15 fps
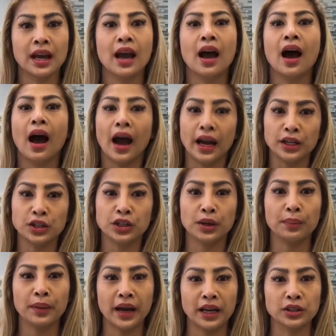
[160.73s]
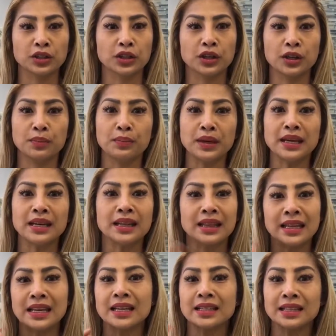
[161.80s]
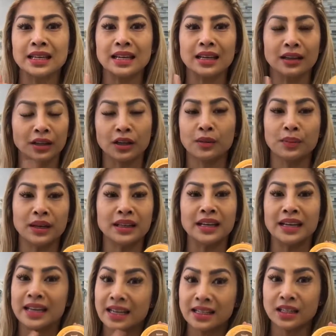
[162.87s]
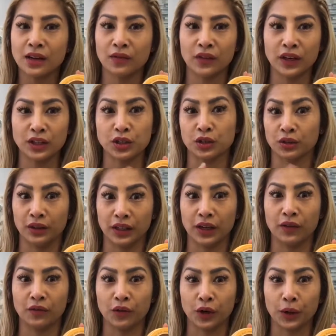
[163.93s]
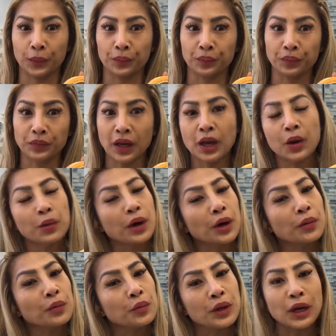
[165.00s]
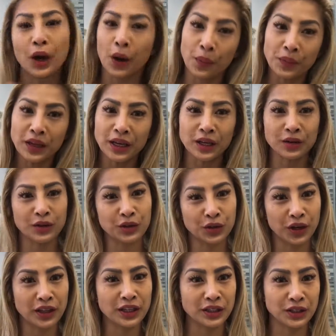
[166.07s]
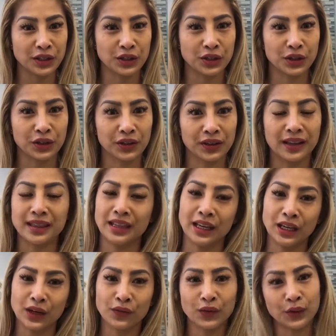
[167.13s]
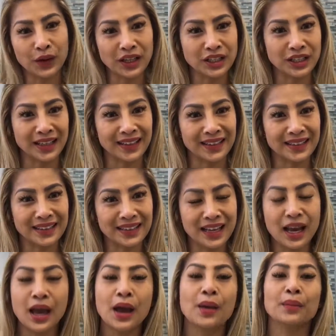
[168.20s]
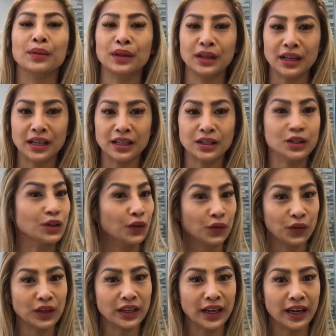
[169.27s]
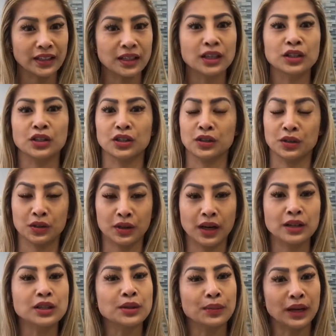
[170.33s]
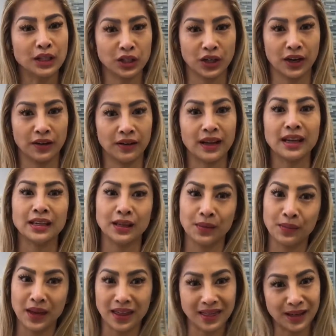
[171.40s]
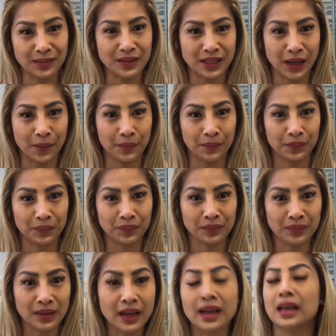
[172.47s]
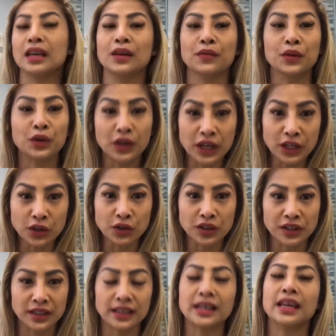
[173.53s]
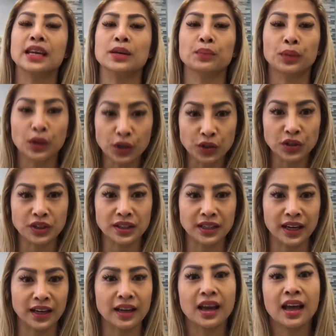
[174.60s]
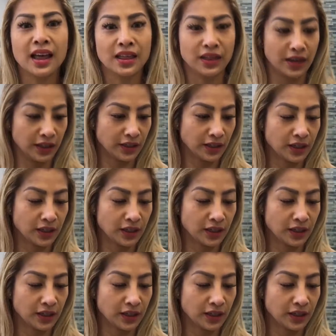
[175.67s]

eye gel patch could be the easy fix you're looking for. Well, we hope that you enjoyed this tutorial and thank you for watching. Please don't forget to subscribe to my channel and give me a thumbs up. And if you're interested in purchasing this